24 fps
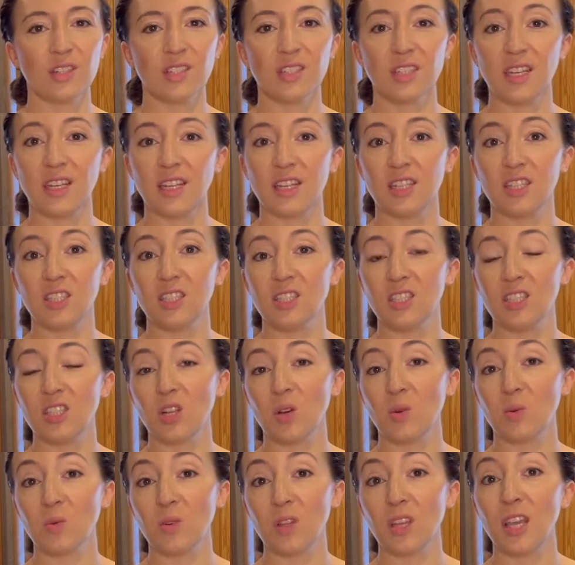they
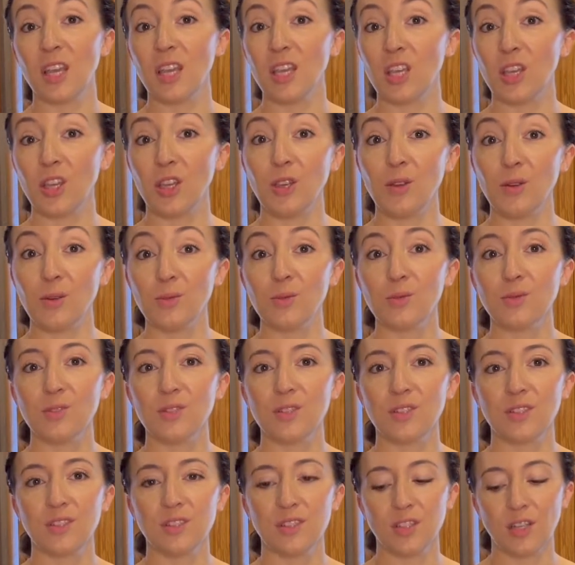don't get
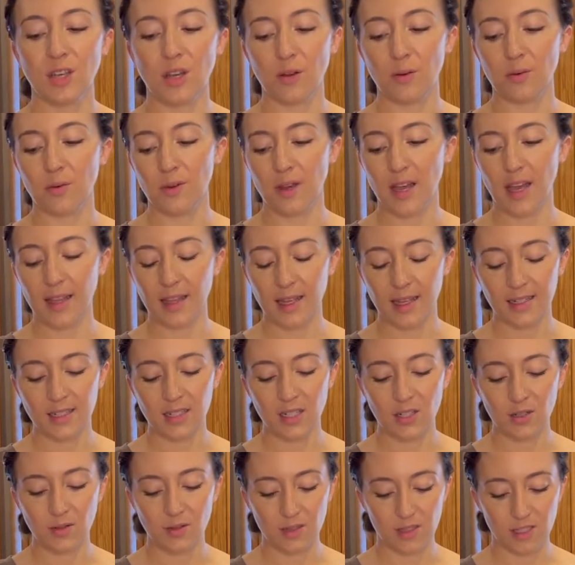used, so I like to
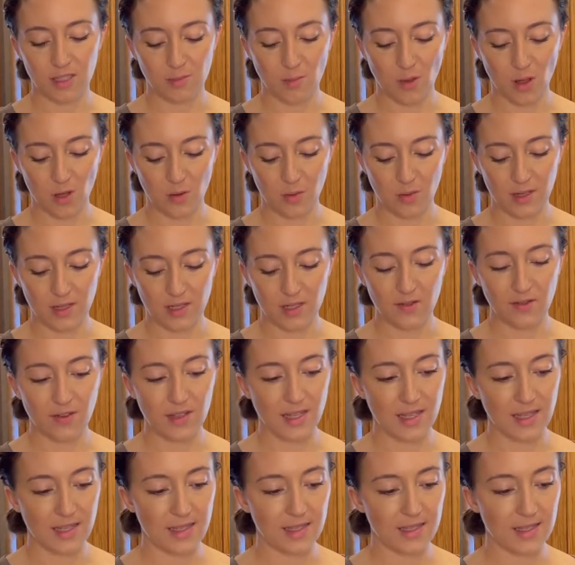do the smaller ones for
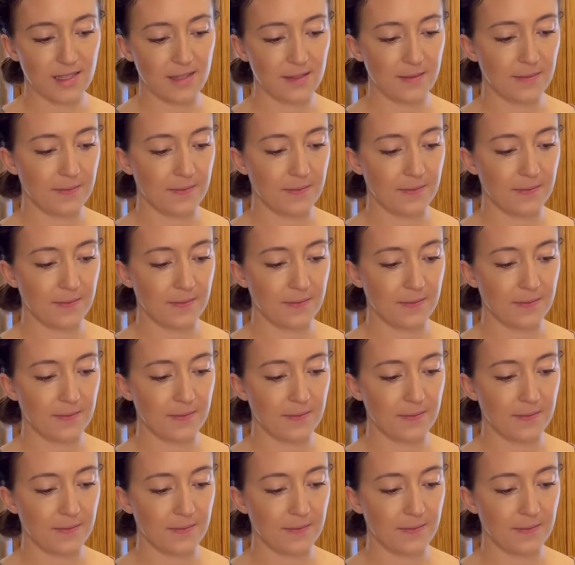this.